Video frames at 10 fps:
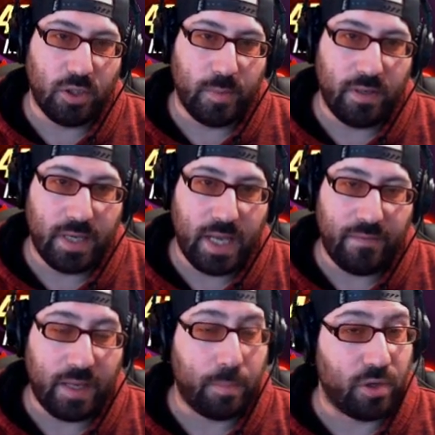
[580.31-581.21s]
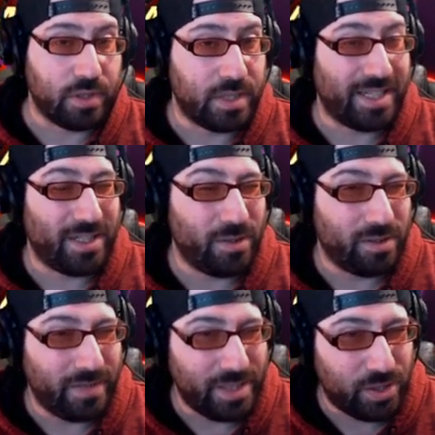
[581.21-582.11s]
million have a
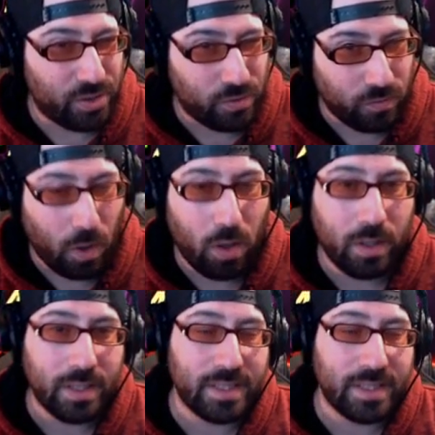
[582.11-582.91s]
particularly strong